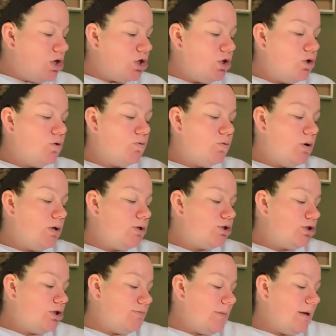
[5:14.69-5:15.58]
you
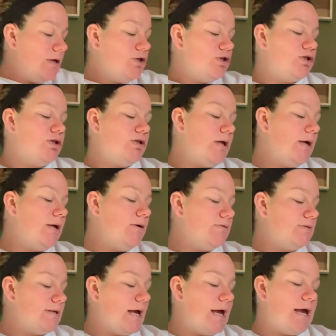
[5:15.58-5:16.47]
should make sure that
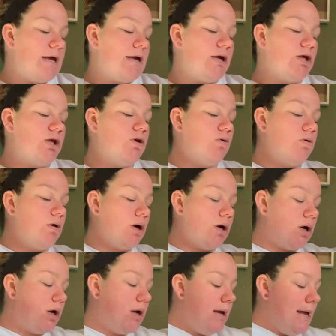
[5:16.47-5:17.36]
you take
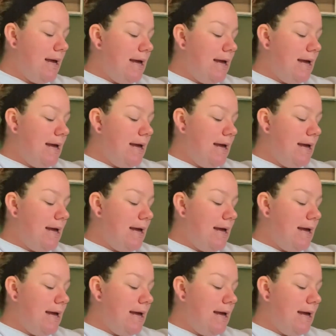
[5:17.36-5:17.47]
your